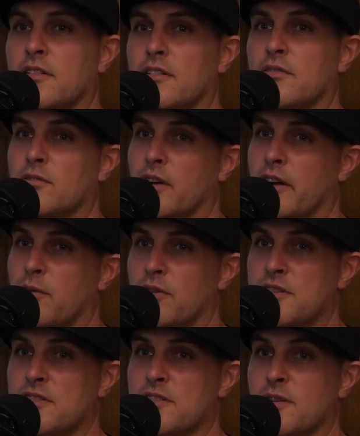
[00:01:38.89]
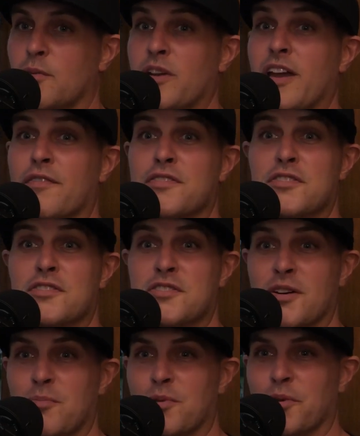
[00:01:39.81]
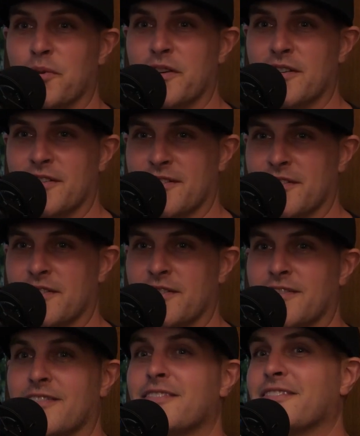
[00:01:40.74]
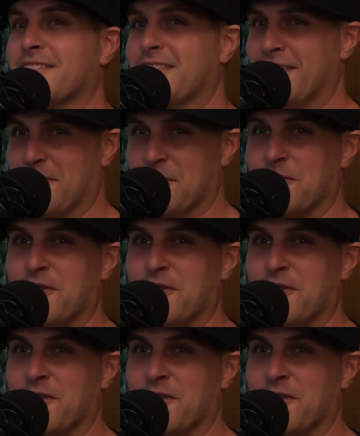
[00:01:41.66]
Right. We have stumbled through it.